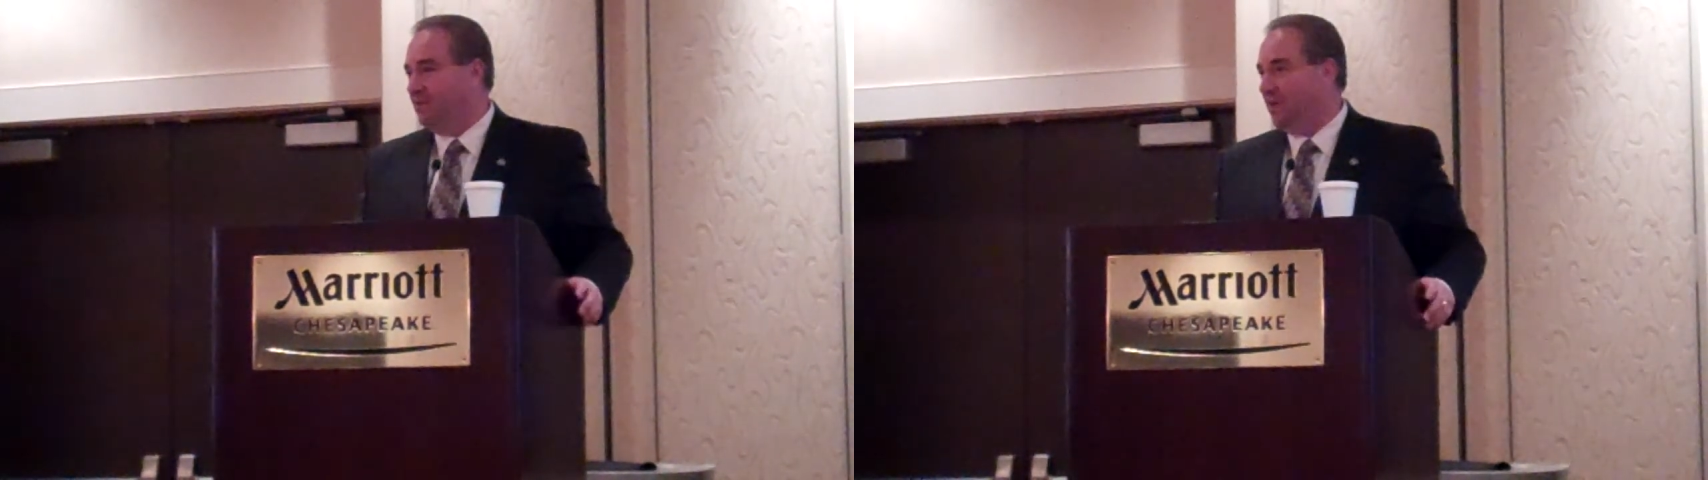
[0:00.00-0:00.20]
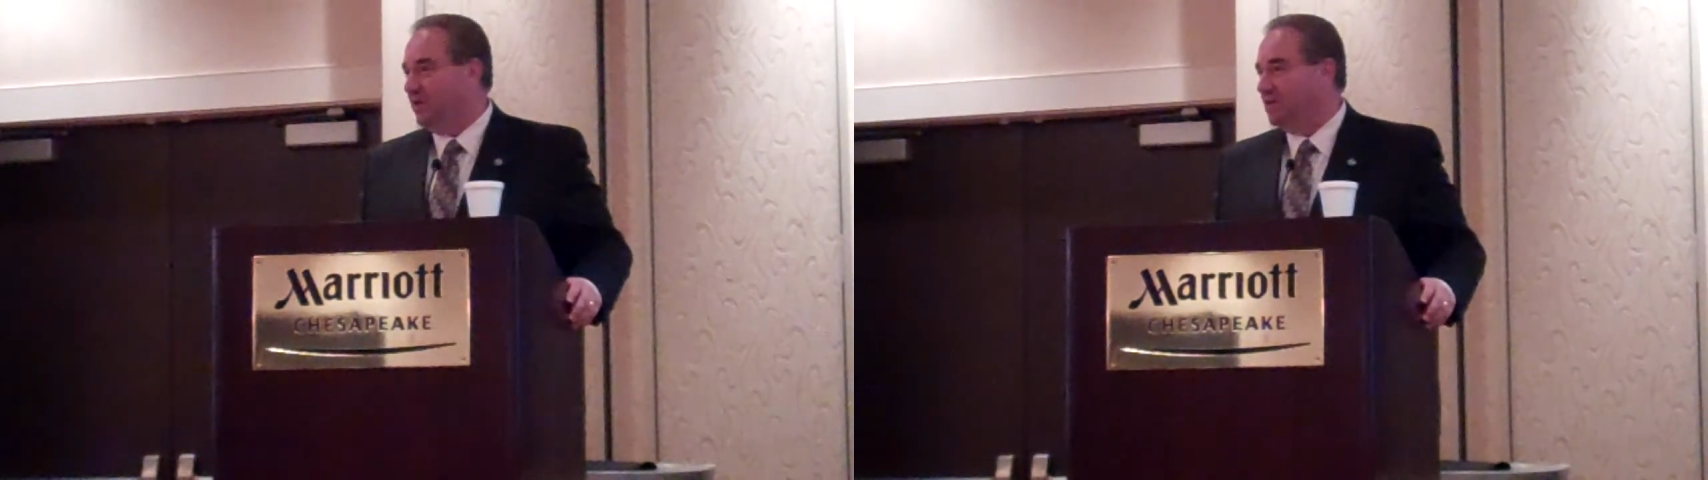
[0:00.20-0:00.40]

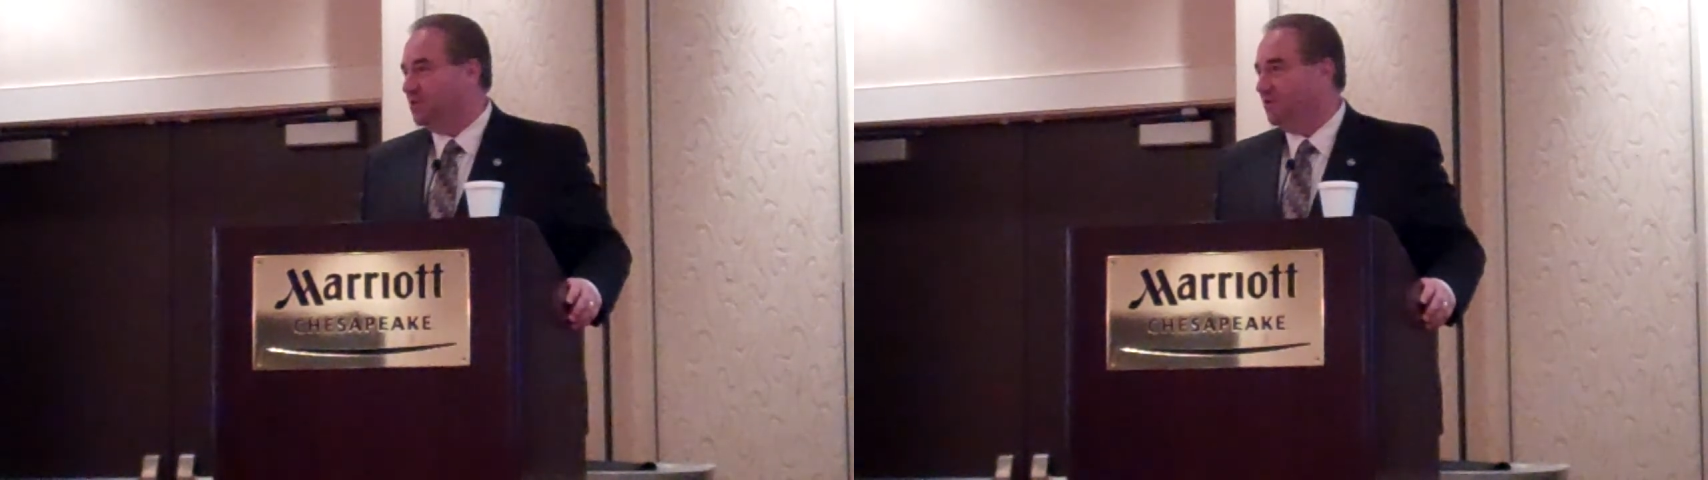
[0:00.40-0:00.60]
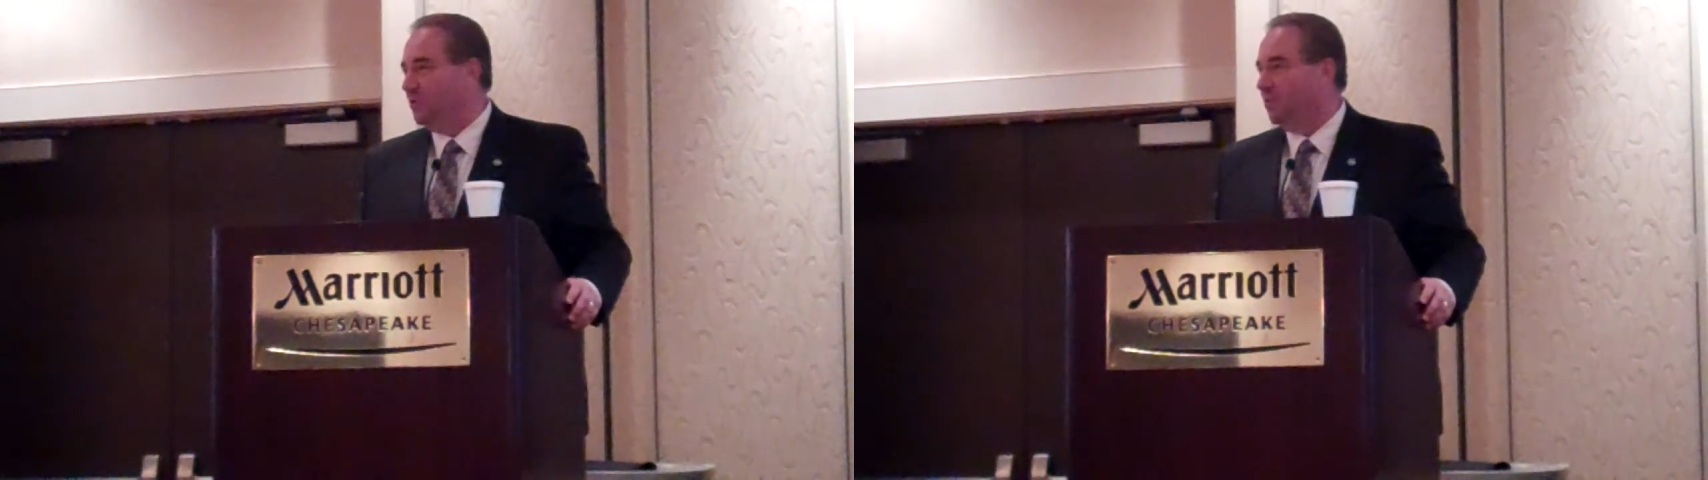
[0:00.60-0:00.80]
making
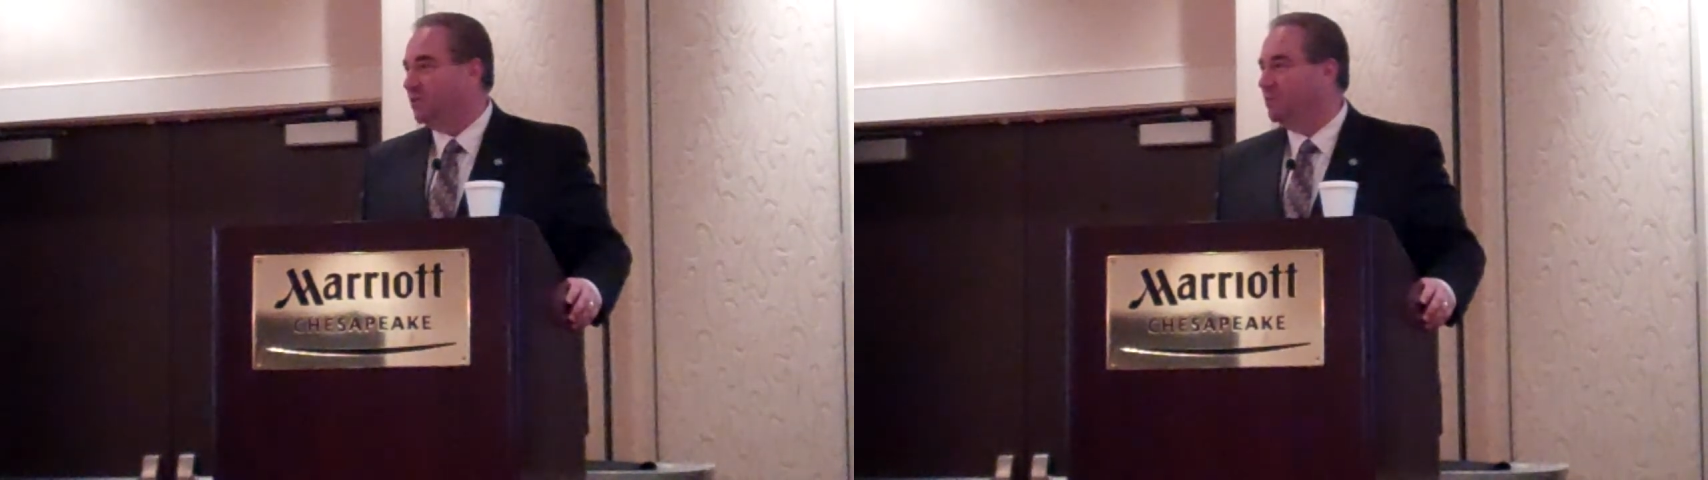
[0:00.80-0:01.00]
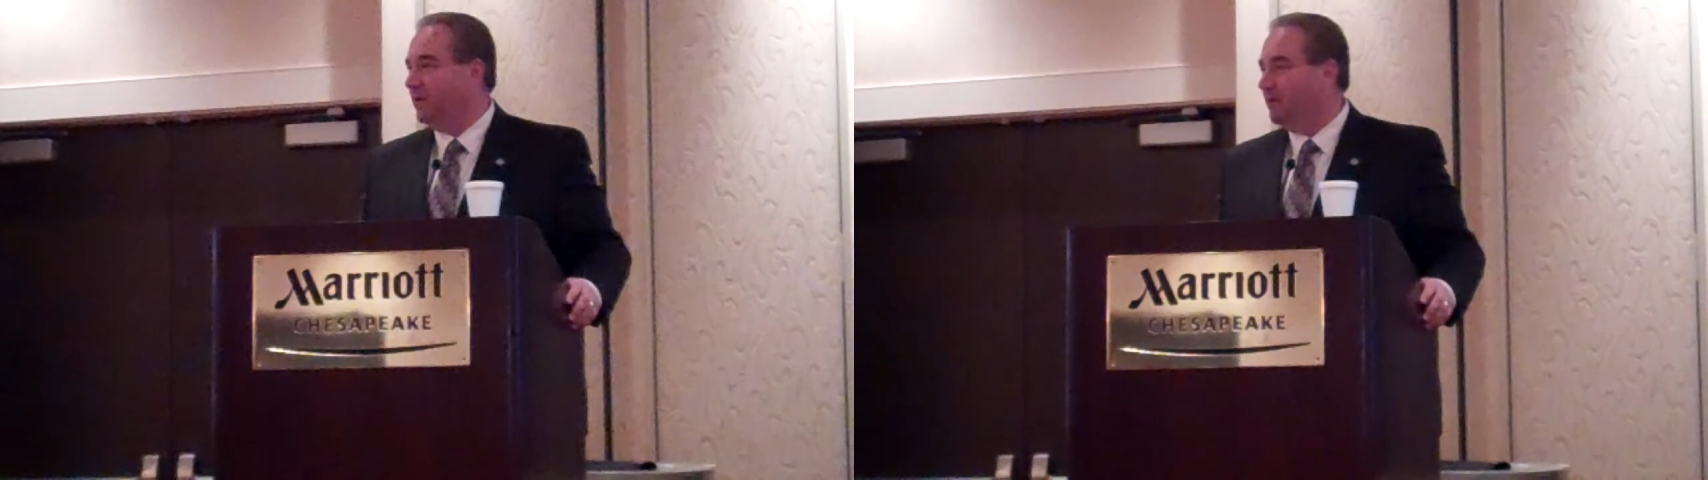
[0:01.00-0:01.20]
sure that we're doing